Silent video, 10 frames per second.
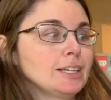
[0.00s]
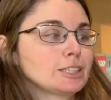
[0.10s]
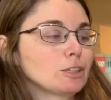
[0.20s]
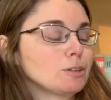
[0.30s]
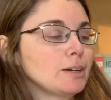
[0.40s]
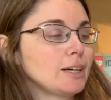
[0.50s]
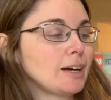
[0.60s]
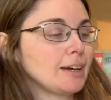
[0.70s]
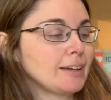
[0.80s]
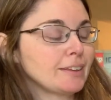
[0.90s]
So
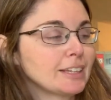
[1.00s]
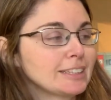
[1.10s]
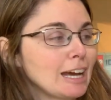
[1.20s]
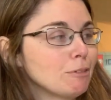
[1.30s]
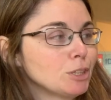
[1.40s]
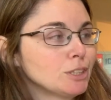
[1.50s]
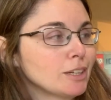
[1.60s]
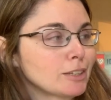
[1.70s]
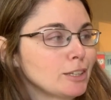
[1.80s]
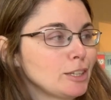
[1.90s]
I think that will
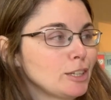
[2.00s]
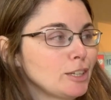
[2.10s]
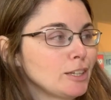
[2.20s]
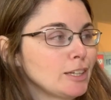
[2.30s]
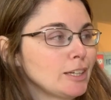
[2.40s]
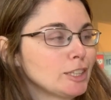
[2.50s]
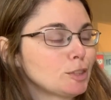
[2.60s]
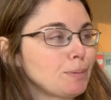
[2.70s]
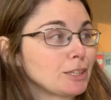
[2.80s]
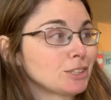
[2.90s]
look
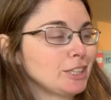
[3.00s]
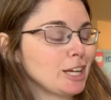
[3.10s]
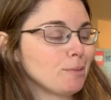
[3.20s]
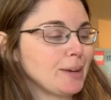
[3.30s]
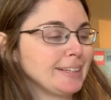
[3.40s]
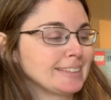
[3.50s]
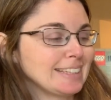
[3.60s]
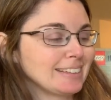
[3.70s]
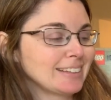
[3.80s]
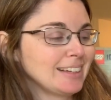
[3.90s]
especially
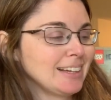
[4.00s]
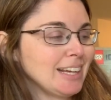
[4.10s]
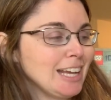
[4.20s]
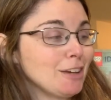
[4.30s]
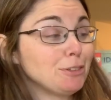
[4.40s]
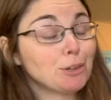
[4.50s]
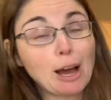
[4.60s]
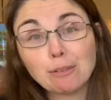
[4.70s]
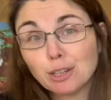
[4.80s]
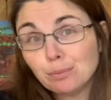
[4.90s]
amazing if you
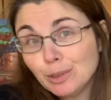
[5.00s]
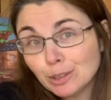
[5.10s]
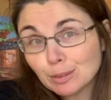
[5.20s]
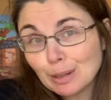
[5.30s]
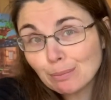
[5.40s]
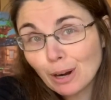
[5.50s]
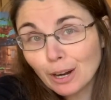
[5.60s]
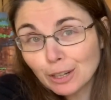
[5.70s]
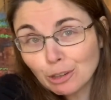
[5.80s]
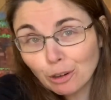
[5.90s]
have an amusement
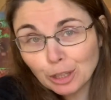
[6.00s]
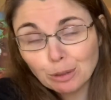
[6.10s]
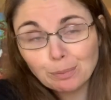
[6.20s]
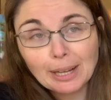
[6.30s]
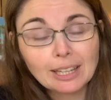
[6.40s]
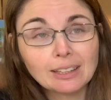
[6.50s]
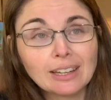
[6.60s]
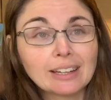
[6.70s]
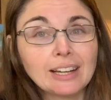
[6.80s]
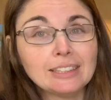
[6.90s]
park or you're making
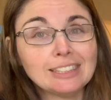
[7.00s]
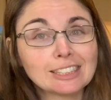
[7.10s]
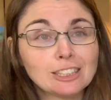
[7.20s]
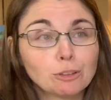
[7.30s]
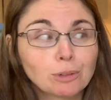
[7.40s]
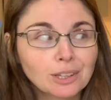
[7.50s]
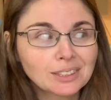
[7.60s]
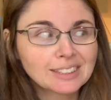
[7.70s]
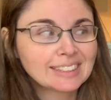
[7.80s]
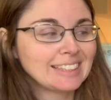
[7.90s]
like a Disney
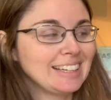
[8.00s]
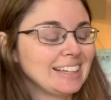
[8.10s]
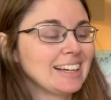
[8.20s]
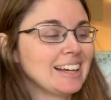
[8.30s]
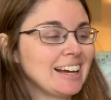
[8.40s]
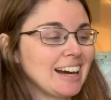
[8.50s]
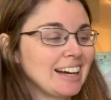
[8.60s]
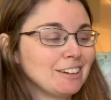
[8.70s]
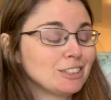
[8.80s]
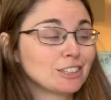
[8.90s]
World city.
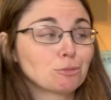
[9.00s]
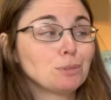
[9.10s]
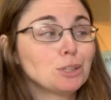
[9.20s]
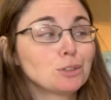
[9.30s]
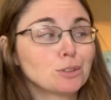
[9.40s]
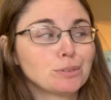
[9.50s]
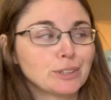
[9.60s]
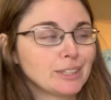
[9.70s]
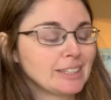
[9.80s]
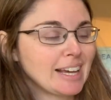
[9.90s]
It would look
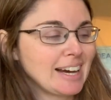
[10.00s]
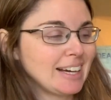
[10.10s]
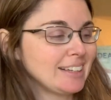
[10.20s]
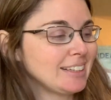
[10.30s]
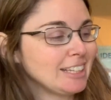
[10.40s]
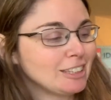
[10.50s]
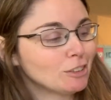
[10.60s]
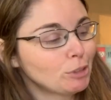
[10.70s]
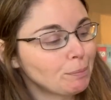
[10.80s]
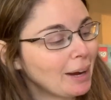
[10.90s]
beautiful in that, and
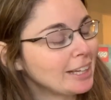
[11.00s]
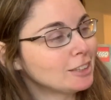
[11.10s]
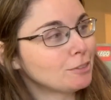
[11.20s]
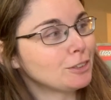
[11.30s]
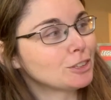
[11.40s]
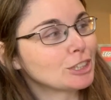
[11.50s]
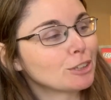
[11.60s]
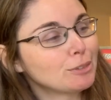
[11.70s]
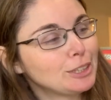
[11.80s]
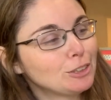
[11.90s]
we might in the
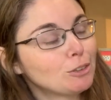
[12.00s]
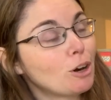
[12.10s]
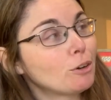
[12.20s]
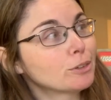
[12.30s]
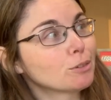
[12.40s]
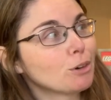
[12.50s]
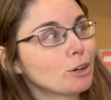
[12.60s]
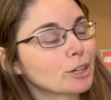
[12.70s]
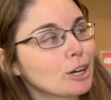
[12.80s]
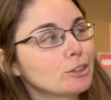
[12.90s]
future. We do own the
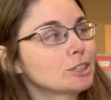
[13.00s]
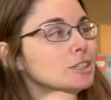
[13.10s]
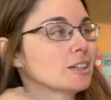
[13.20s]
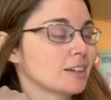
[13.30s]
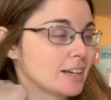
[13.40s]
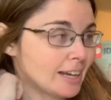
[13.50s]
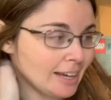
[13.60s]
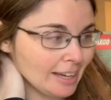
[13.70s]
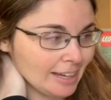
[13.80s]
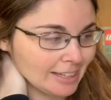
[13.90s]
roller coaster,
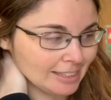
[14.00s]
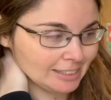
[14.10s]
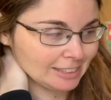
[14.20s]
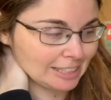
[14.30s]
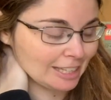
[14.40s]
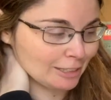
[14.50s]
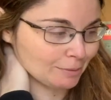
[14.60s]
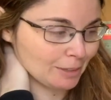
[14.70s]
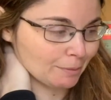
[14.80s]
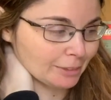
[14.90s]
and
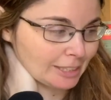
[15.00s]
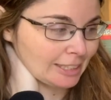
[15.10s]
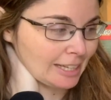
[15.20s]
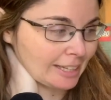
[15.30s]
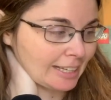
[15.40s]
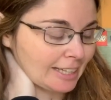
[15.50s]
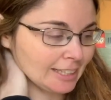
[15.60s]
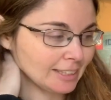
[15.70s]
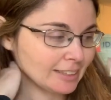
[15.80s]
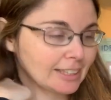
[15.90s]
I'm looking at
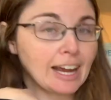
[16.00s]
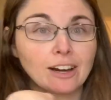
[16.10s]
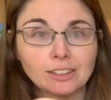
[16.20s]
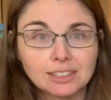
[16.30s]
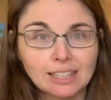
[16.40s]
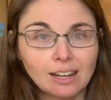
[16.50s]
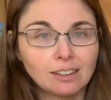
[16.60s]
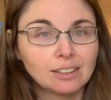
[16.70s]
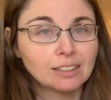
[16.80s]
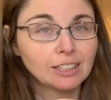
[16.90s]
getting the
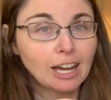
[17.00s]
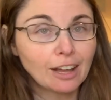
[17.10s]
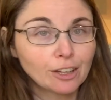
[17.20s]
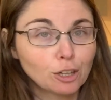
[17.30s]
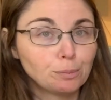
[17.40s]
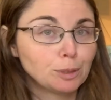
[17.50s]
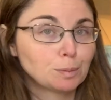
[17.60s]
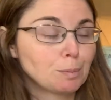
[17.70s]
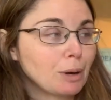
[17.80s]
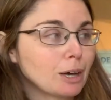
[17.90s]
carousel and the other
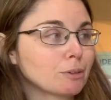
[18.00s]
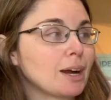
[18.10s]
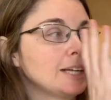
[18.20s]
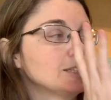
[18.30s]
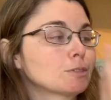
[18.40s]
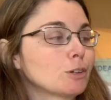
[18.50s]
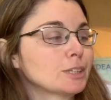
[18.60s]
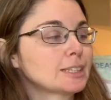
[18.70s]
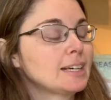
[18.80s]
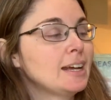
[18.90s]
amusement park rides, and of
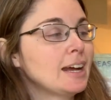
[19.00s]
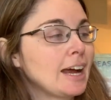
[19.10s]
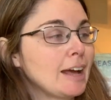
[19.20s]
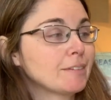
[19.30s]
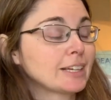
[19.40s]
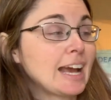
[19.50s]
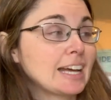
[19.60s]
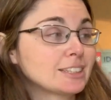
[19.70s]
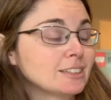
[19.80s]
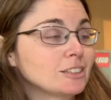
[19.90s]
course I have the
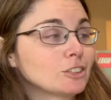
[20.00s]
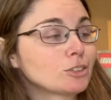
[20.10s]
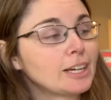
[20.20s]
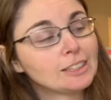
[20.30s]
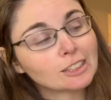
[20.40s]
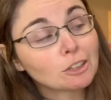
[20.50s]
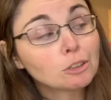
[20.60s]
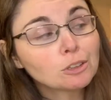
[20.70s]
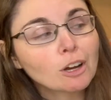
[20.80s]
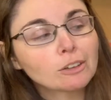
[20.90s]
castle and the train, so
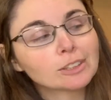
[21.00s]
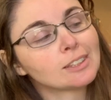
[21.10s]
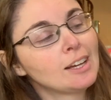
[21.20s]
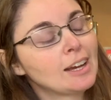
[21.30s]
who knows.